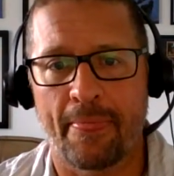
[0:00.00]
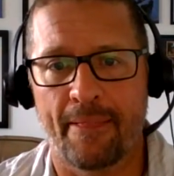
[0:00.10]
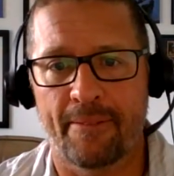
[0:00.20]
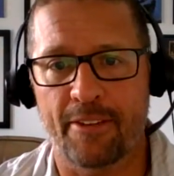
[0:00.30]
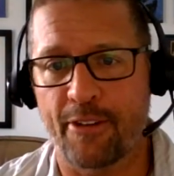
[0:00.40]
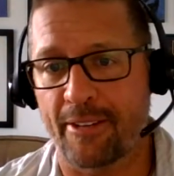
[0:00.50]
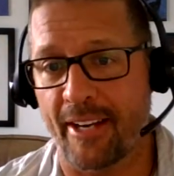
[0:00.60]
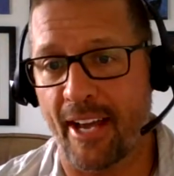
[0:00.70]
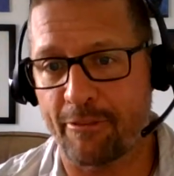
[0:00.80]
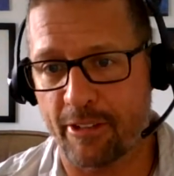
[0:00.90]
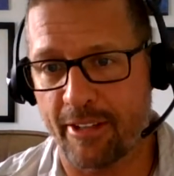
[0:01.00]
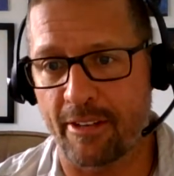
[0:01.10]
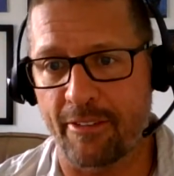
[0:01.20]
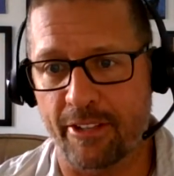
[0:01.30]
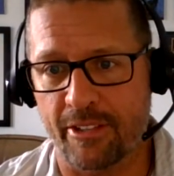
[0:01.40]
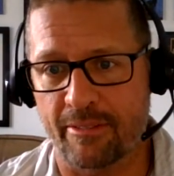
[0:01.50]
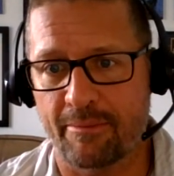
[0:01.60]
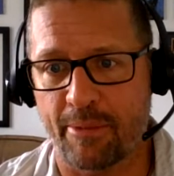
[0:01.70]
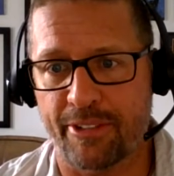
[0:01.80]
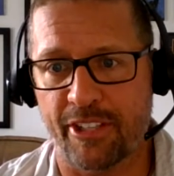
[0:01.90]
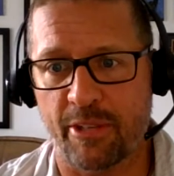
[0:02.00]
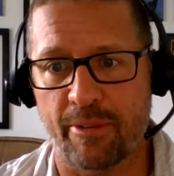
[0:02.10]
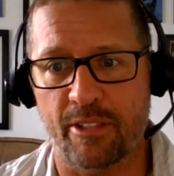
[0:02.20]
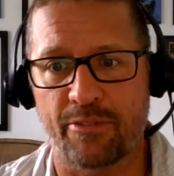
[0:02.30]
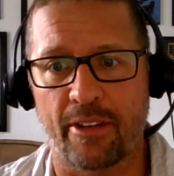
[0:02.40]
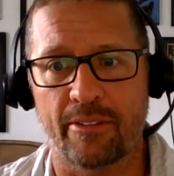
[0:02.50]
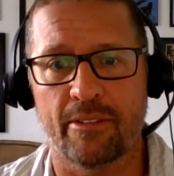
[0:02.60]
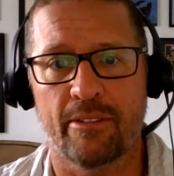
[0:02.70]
They found that after the intervention, participants felt